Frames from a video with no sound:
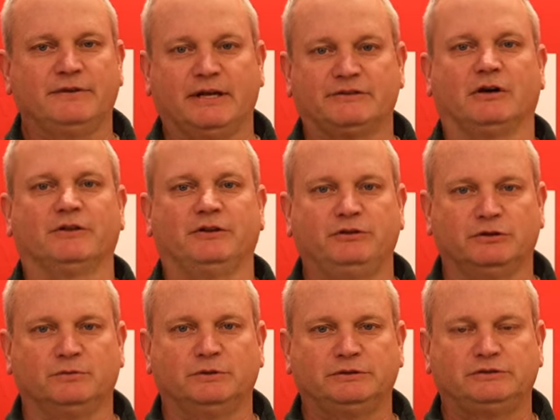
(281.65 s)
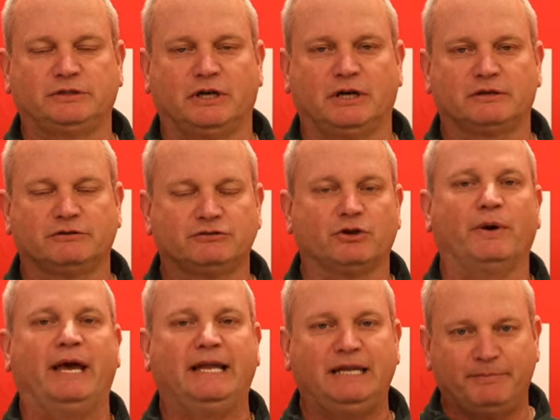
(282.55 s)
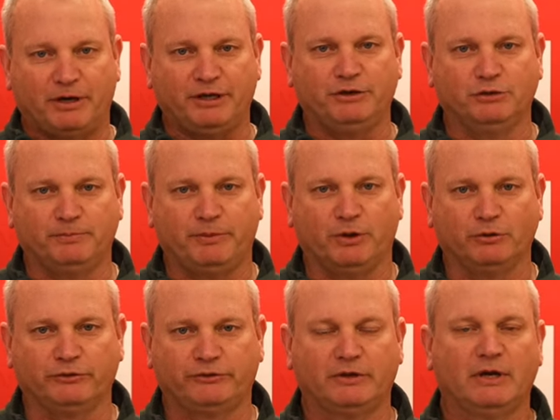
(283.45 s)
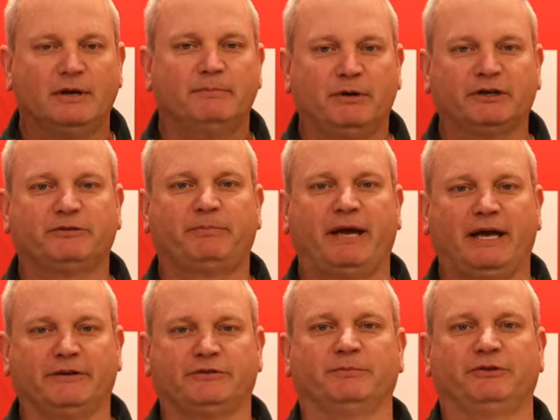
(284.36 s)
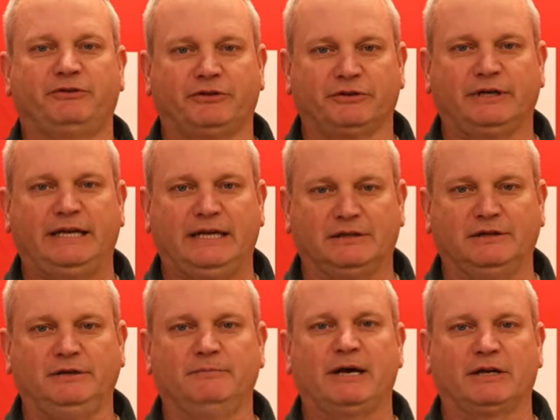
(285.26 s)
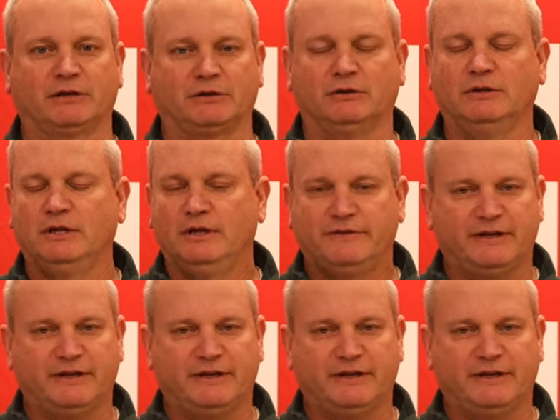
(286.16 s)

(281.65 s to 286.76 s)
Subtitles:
That's all they do at Woodstock. So anybody who posts must pass a material handling medical.